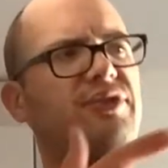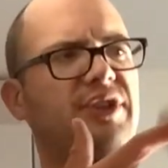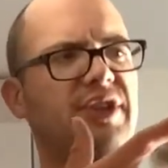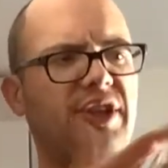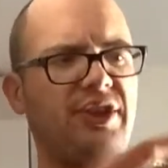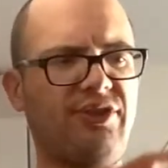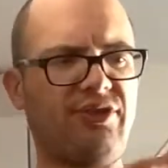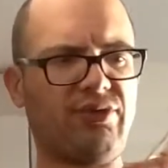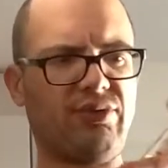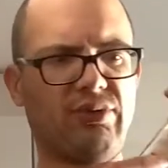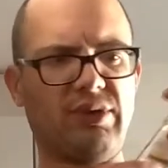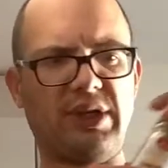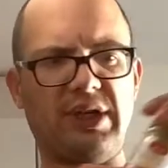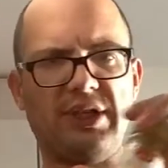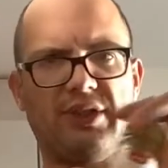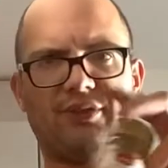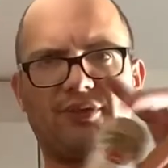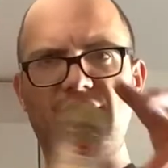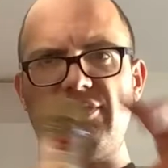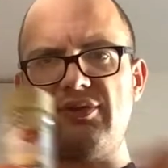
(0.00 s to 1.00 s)
this
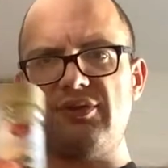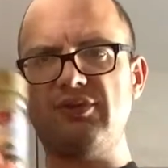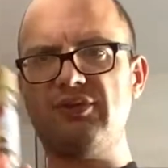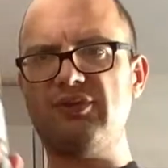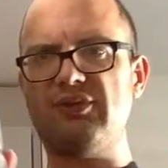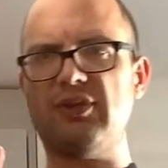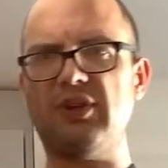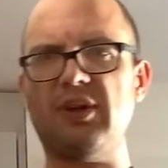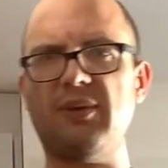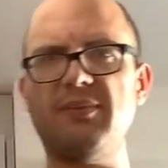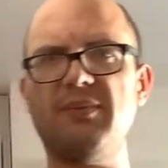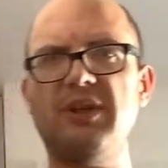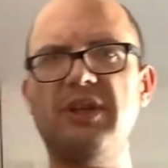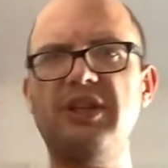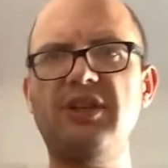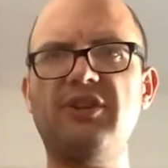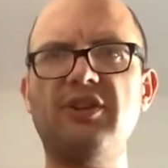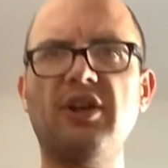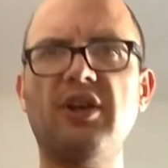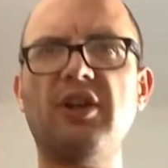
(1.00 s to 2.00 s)
one from
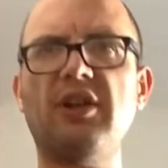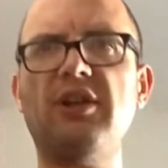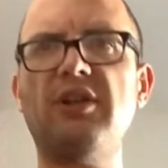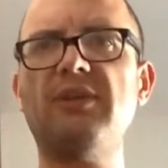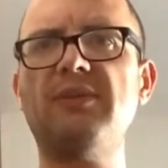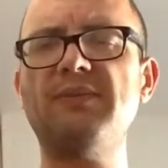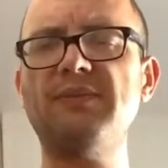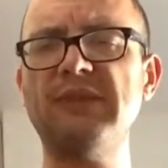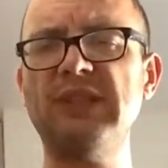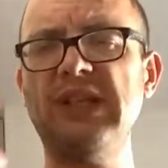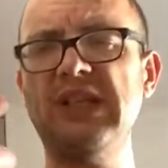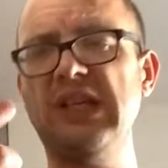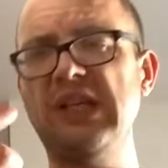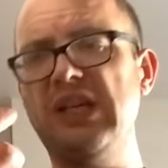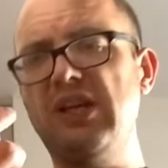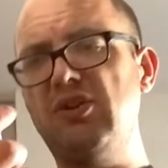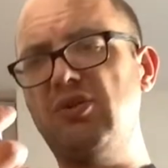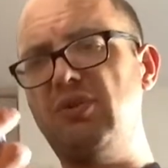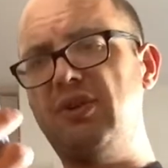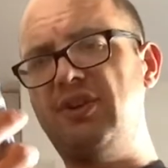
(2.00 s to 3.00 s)
Lidl,
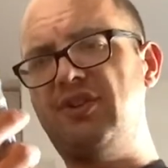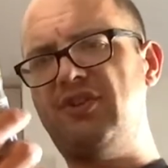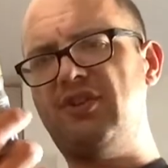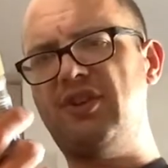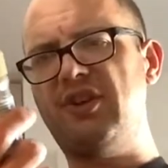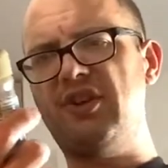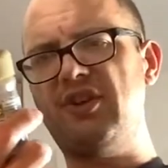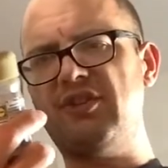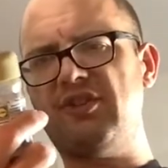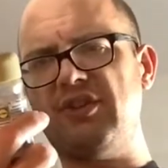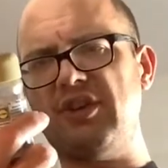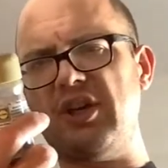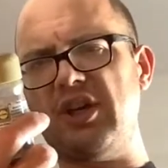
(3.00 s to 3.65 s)
which is